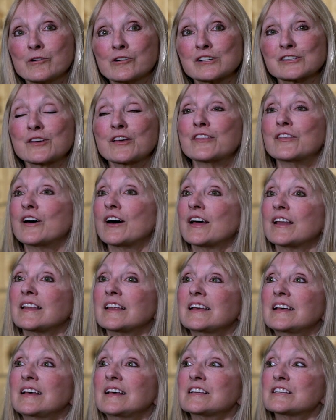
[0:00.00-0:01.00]
So I thought
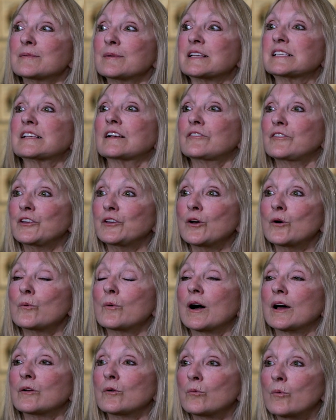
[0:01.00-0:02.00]
to myself, you know
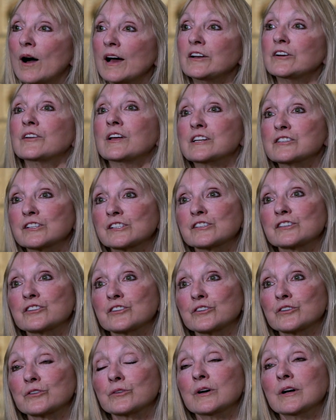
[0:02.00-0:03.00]
what, why don't I just
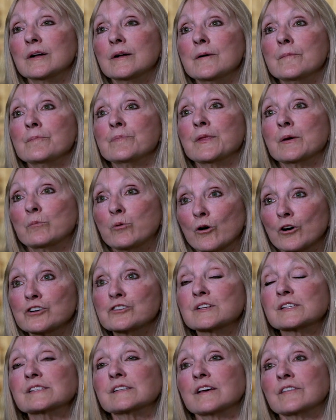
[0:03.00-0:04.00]
do
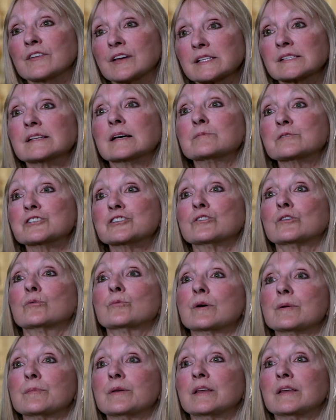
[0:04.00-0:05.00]
portraits of exceptional
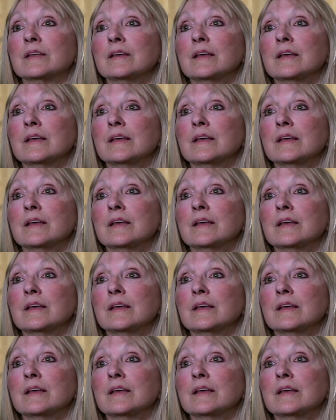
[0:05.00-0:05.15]
women?